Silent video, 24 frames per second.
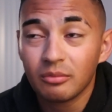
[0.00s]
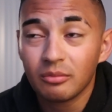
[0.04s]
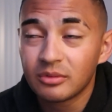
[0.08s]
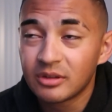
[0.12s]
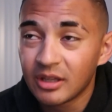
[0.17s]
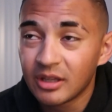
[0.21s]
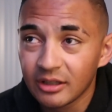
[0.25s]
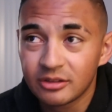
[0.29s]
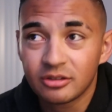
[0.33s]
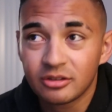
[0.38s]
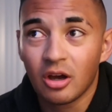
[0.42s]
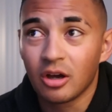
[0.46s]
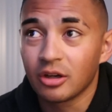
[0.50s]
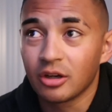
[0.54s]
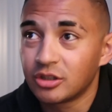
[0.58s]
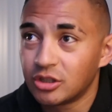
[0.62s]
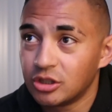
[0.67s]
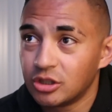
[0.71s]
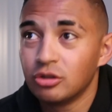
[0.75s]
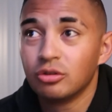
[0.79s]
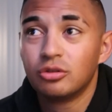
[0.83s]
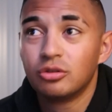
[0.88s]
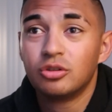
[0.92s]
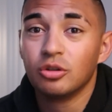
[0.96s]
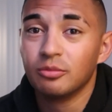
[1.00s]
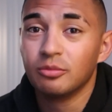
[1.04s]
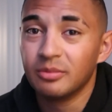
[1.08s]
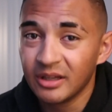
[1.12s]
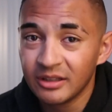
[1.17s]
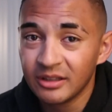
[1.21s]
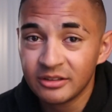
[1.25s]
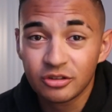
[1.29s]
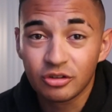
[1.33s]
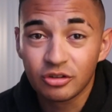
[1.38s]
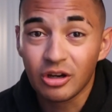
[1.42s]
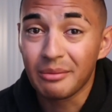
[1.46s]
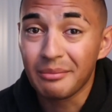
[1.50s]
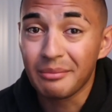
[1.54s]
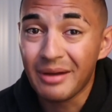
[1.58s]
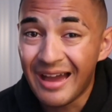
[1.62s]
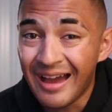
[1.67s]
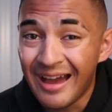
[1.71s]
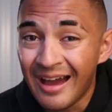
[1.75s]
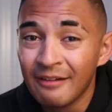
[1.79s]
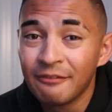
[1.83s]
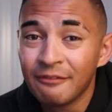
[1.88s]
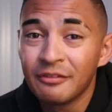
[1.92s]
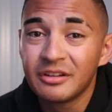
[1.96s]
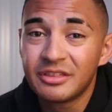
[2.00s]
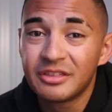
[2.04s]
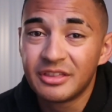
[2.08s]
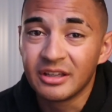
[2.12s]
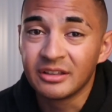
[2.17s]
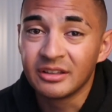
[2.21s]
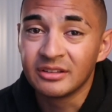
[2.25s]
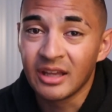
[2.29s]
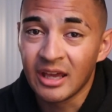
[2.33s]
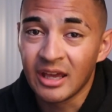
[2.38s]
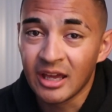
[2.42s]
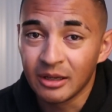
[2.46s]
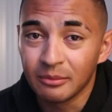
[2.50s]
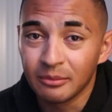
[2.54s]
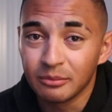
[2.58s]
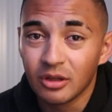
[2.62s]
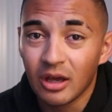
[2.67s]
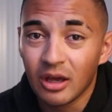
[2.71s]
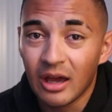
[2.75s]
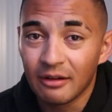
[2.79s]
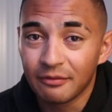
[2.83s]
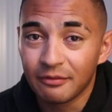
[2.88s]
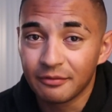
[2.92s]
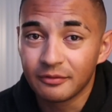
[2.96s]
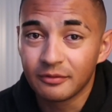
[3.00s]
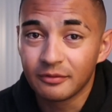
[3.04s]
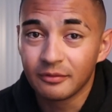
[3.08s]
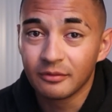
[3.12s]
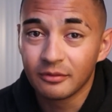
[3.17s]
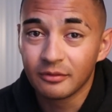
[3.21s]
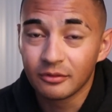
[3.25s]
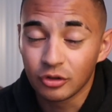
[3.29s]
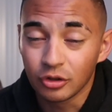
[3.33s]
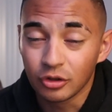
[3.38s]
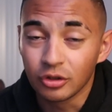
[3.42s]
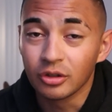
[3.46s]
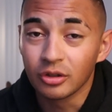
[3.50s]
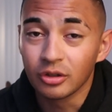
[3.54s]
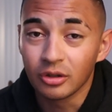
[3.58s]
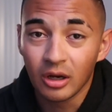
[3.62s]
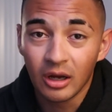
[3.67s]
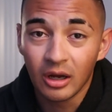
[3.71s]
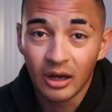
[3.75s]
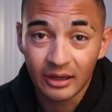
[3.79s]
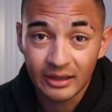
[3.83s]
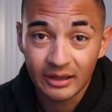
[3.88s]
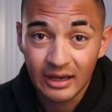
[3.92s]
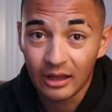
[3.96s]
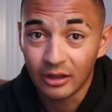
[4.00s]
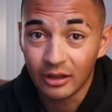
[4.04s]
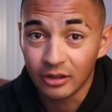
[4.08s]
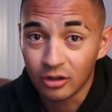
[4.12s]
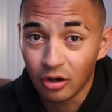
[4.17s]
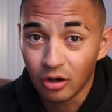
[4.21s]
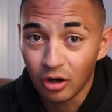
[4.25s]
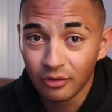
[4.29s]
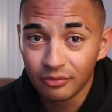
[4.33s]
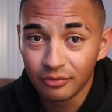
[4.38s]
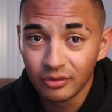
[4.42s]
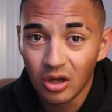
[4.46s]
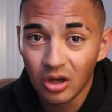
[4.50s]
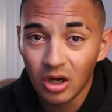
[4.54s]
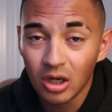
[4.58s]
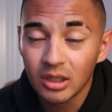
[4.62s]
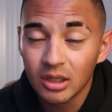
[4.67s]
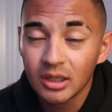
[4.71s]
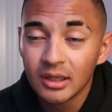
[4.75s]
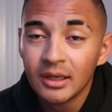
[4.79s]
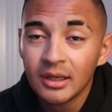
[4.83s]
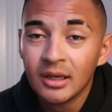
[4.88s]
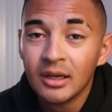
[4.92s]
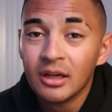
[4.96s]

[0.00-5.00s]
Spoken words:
TikTok, YouTube, Instagram, everything named after after CaliCar vlog.